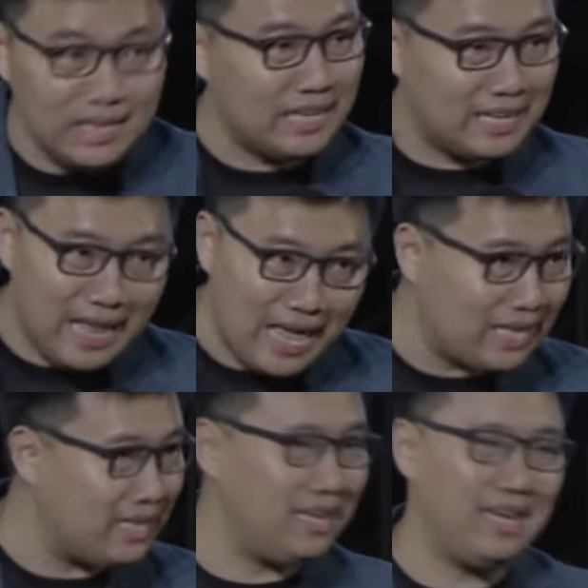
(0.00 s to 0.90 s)

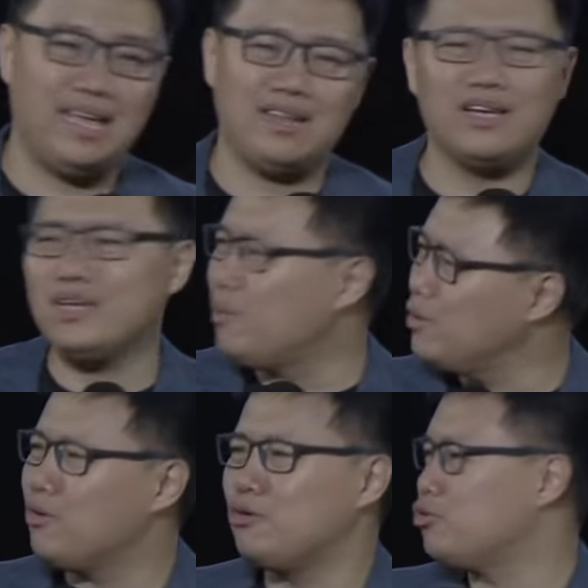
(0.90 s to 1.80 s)
naggy, and, yeah, why
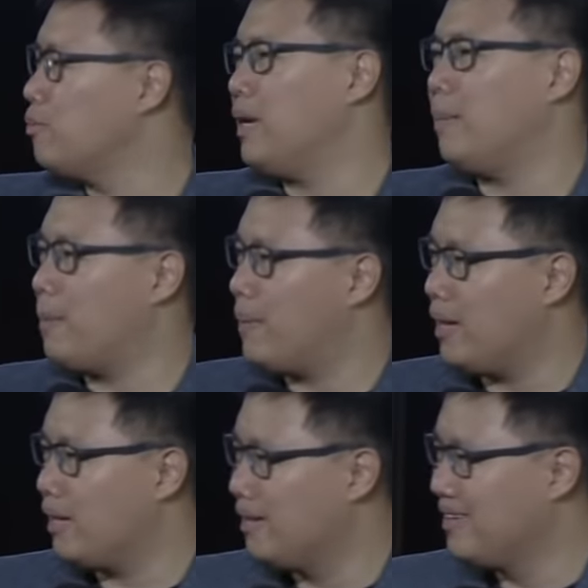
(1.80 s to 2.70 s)
you control me,
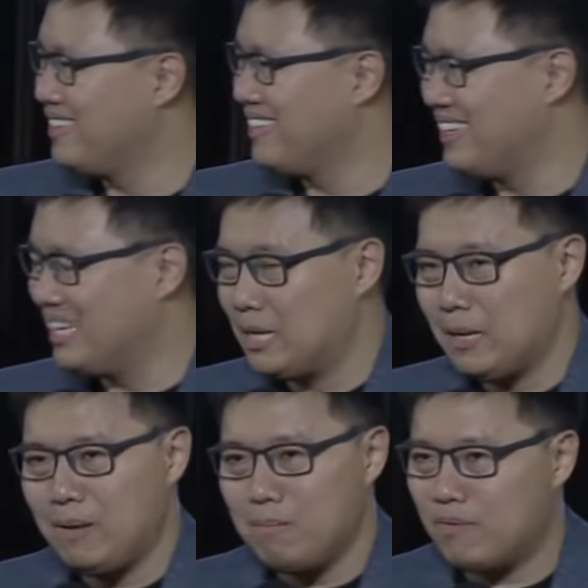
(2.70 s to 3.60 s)
Papa?
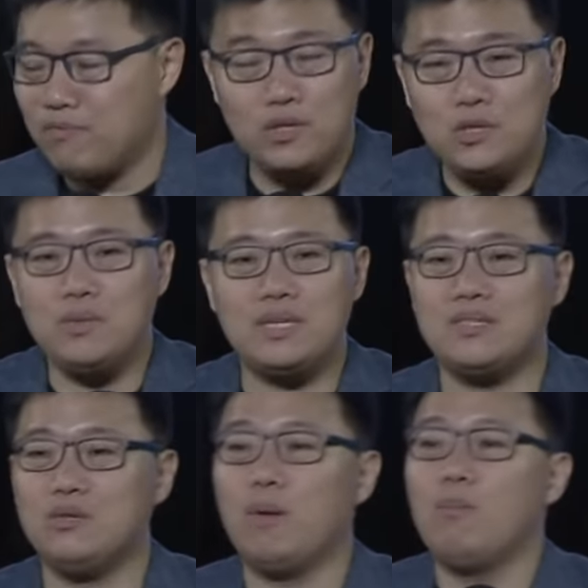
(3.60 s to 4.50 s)
But for you, is
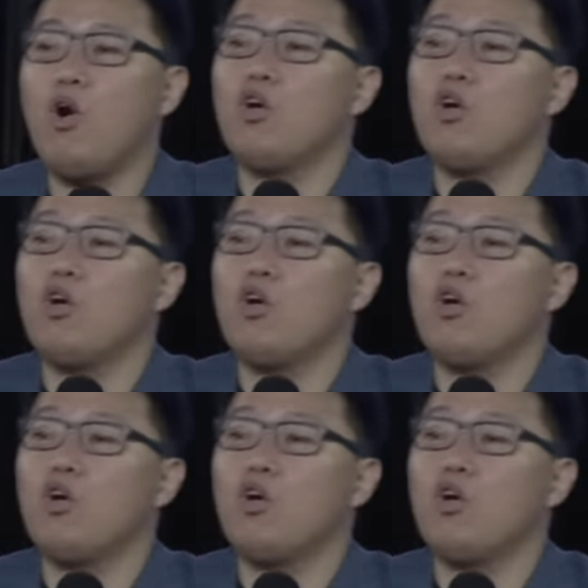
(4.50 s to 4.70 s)
you're more